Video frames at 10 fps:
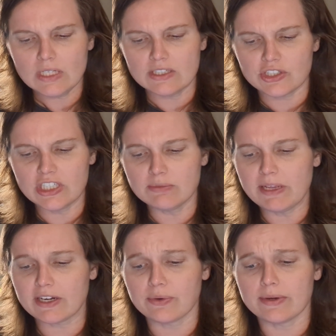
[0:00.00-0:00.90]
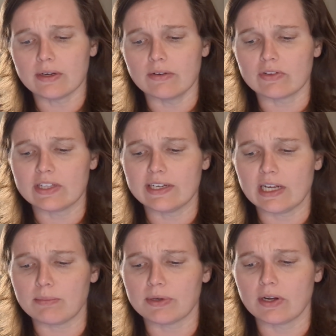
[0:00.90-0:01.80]
She's made a career of cleaning
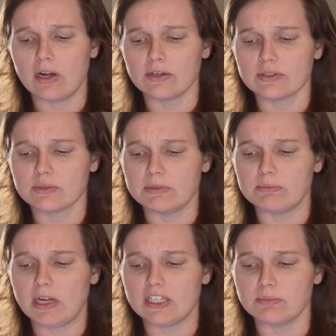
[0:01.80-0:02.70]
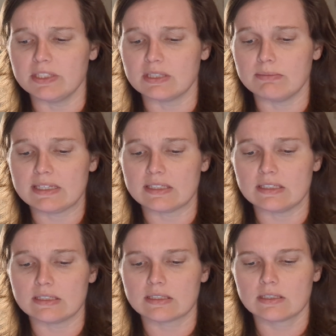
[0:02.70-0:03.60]
up her congressman husband's
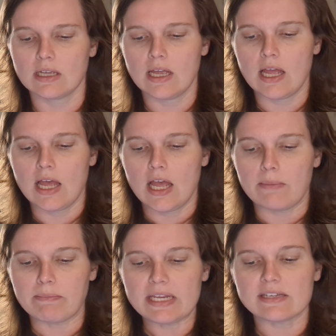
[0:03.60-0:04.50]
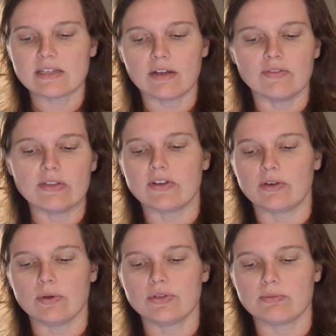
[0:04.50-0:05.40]
messes. Meet Aviva
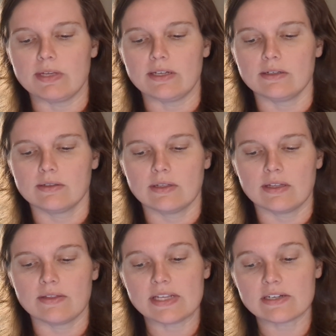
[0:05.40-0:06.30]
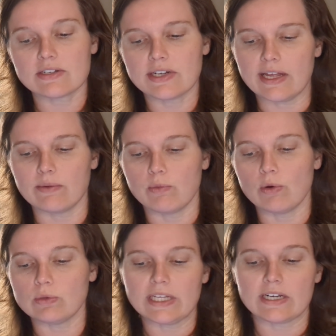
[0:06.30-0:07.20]
Grossman. The internet
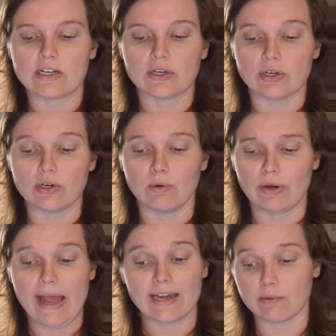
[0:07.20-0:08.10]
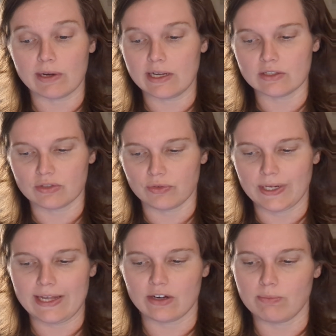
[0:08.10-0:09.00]
won't let her or anyone else
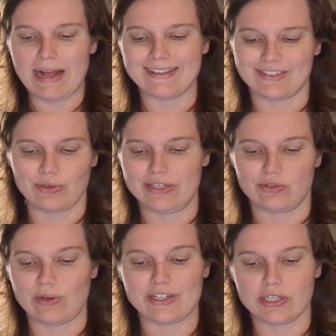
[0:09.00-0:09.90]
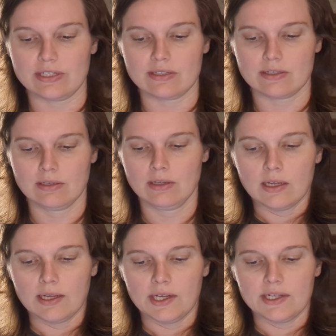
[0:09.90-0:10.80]
forget her past transgressions.
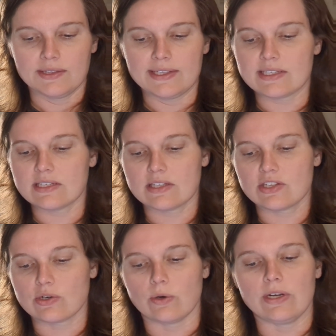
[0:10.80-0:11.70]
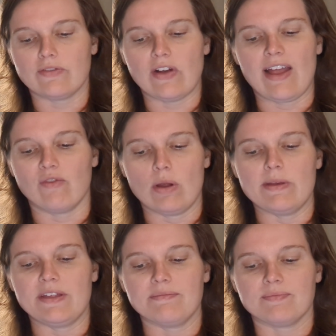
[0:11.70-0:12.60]
This is the story of 5
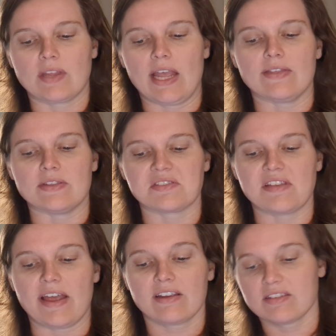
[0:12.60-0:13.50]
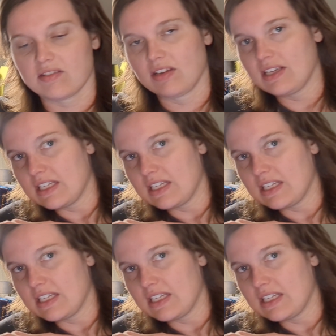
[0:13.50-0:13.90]
women and the sexist